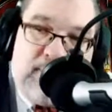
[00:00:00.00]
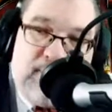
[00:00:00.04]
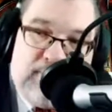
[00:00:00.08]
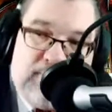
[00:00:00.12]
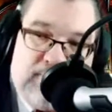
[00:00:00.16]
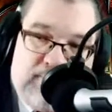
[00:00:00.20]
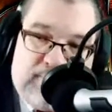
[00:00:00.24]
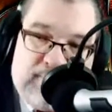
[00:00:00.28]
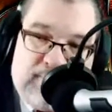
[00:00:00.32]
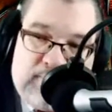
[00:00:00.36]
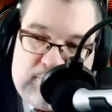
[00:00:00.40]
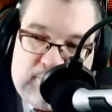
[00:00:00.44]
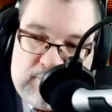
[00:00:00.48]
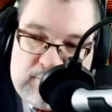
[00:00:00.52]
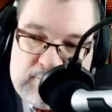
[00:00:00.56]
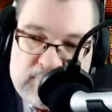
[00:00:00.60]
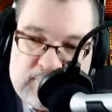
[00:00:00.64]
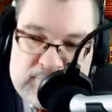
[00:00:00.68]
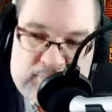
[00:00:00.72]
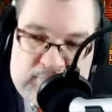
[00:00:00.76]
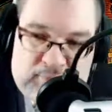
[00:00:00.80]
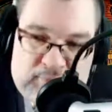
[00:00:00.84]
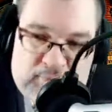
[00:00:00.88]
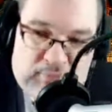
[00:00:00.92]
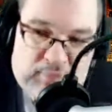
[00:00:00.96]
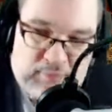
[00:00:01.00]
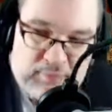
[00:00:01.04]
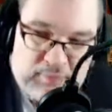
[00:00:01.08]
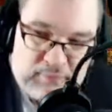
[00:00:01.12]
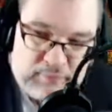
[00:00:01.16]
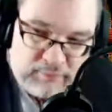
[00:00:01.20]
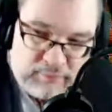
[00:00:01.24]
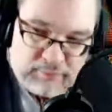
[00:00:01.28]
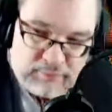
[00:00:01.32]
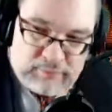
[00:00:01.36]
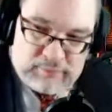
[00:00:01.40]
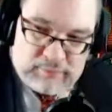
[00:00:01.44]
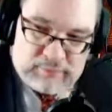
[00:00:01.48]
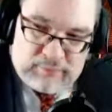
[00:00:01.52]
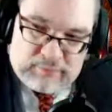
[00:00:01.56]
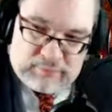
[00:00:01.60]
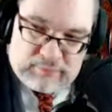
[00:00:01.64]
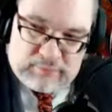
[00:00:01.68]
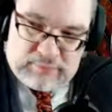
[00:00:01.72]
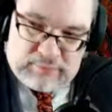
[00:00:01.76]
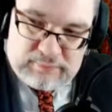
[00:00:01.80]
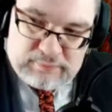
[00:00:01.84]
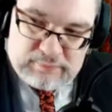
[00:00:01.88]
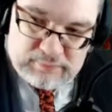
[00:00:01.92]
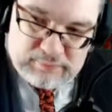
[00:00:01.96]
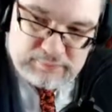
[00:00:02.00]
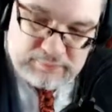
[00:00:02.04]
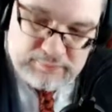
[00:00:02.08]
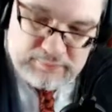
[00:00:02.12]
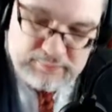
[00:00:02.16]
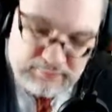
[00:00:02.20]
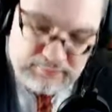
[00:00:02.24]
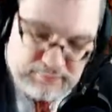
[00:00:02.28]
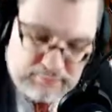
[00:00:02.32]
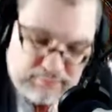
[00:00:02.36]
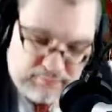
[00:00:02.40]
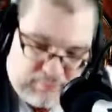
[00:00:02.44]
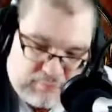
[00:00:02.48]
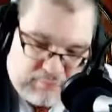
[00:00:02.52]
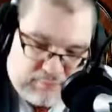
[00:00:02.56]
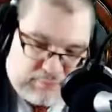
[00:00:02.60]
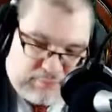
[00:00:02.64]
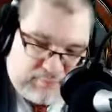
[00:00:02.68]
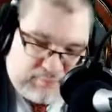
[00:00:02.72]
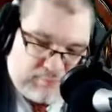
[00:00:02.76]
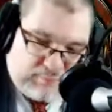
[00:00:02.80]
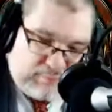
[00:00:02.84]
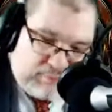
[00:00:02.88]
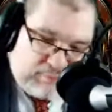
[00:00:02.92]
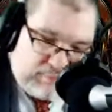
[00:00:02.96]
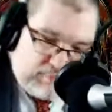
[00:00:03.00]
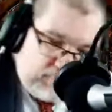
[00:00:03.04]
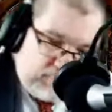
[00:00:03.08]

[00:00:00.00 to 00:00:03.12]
black market, now as you start to go after